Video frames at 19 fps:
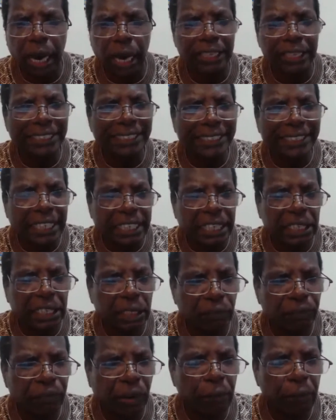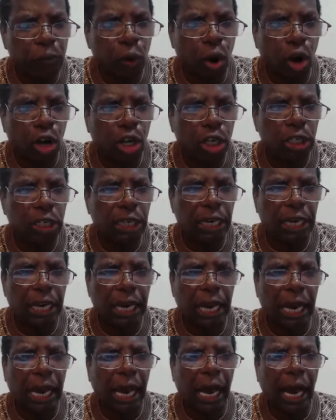setting the framework,
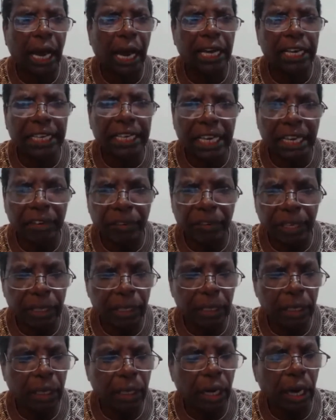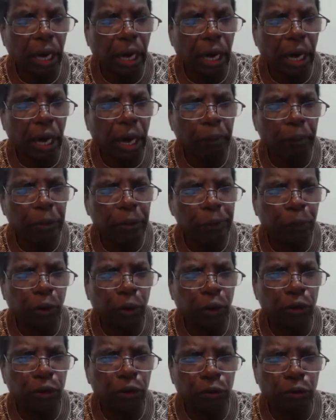giving
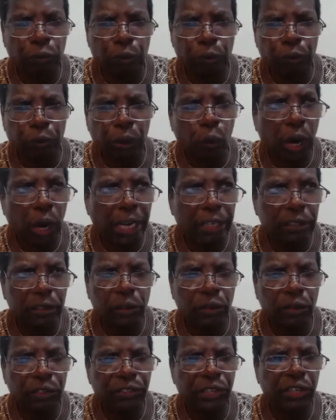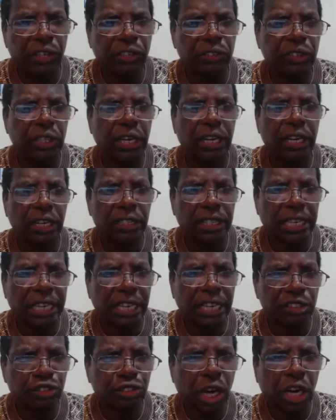people the way to do things, the
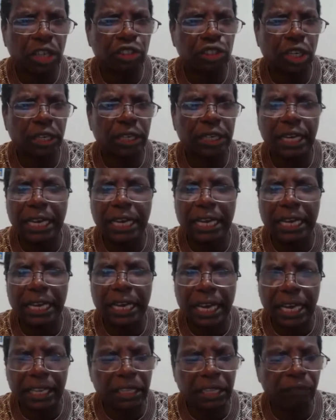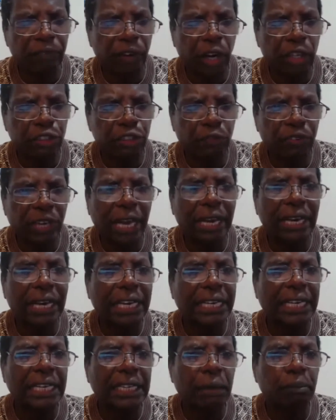instruction and the philosophy, and
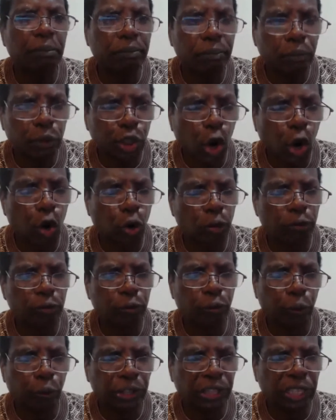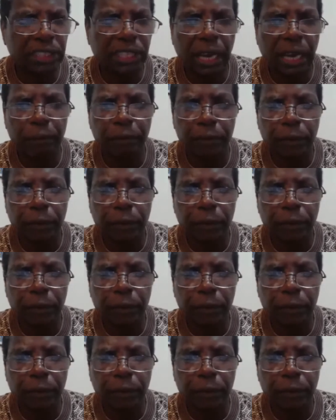letting them go with his help.